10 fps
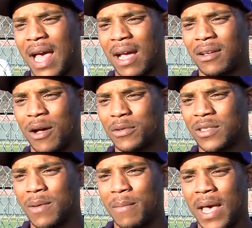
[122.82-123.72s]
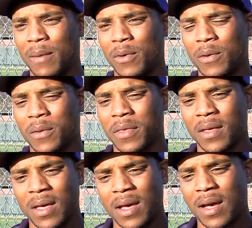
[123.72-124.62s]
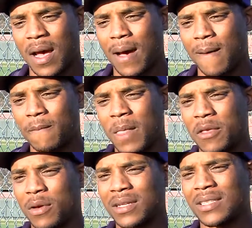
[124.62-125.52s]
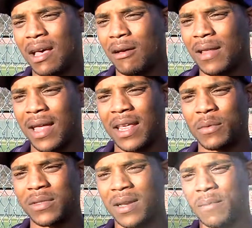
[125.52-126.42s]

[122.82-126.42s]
I coached him in Babe Ruth, um, and you can tell that he was going to